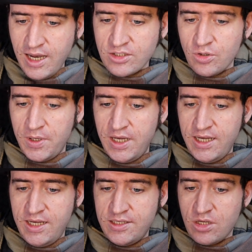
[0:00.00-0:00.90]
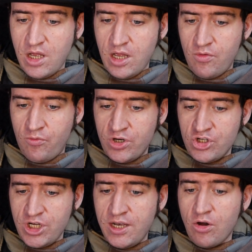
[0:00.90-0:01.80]
Next up is
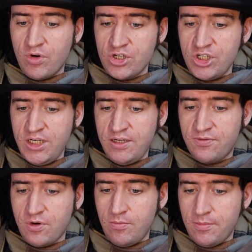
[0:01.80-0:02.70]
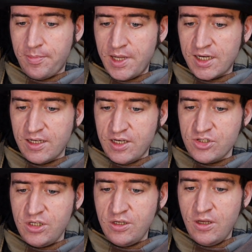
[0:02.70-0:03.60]
Rashid from
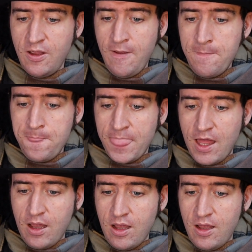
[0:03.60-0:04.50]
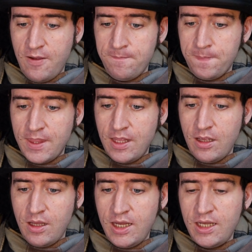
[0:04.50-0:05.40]
Bangladeshi.
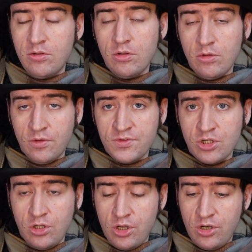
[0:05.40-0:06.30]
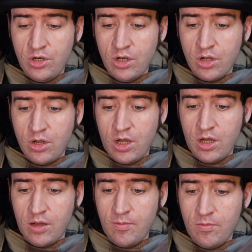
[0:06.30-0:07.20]
He loves to learn
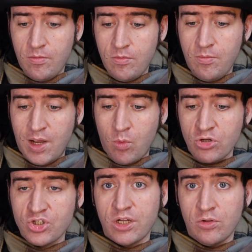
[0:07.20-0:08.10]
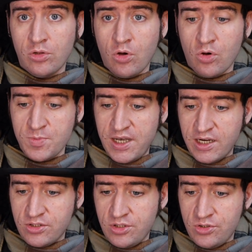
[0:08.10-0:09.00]
by watching Logos by
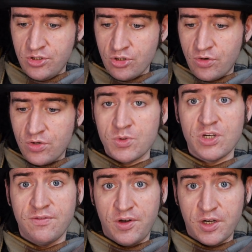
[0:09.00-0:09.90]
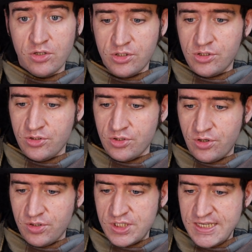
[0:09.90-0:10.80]
Nick tutorials, which are very good
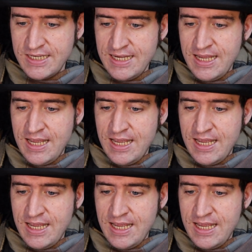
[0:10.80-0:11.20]
tutorials,